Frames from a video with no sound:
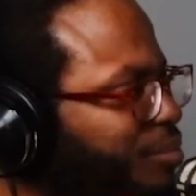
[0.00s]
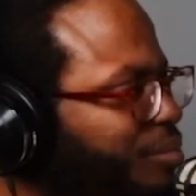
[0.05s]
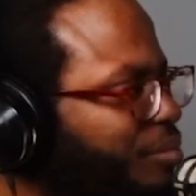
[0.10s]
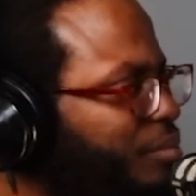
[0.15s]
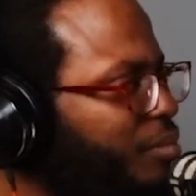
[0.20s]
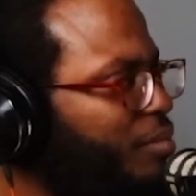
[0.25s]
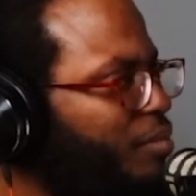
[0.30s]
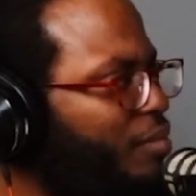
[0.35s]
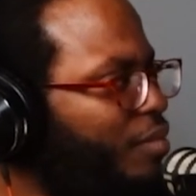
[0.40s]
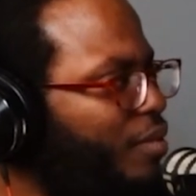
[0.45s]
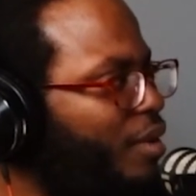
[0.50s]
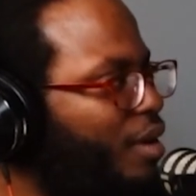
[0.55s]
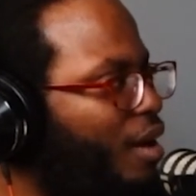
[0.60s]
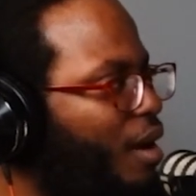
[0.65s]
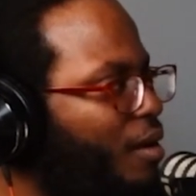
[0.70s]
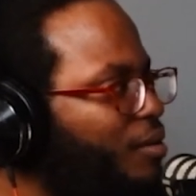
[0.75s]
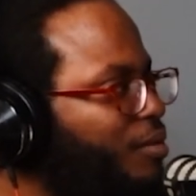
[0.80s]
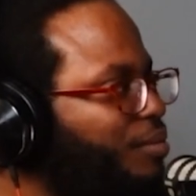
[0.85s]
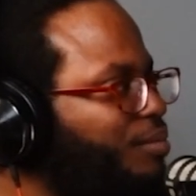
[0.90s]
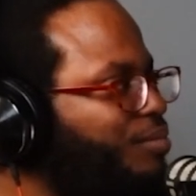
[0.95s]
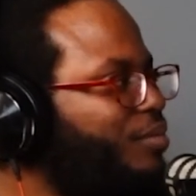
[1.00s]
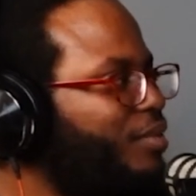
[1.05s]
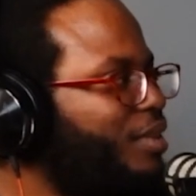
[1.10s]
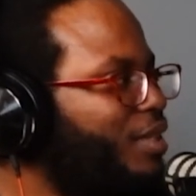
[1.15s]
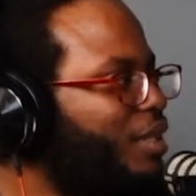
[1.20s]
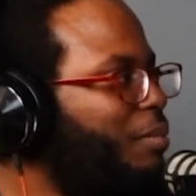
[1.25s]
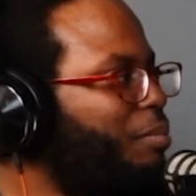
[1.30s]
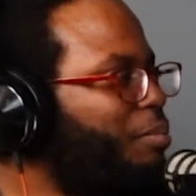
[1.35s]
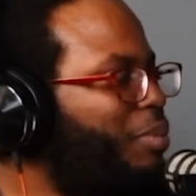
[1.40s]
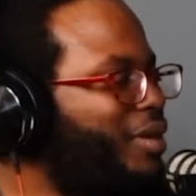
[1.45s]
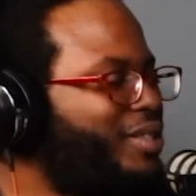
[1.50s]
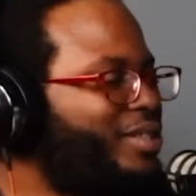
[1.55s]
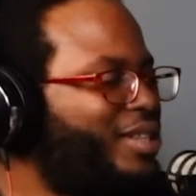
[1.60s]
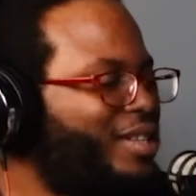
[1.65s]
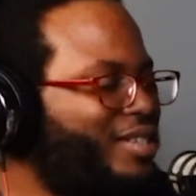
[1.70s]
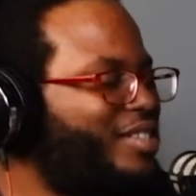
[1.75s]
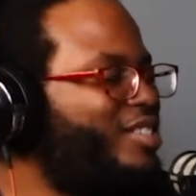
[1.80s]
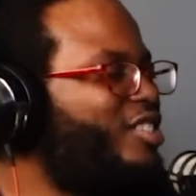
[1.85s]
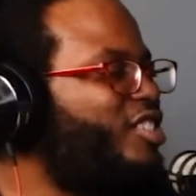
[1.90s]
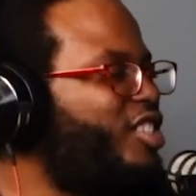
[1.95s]
But that's ginger and lime. But
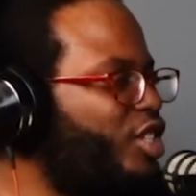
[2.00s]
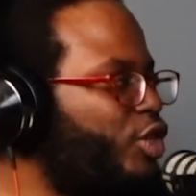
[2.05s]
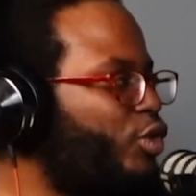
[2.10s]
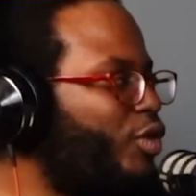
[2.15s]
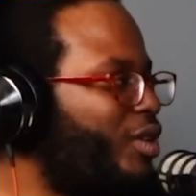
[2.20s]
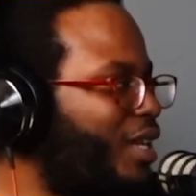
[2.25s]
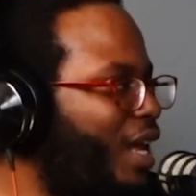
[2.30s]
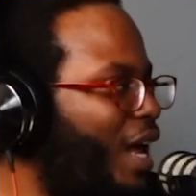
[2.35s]
this is ginger and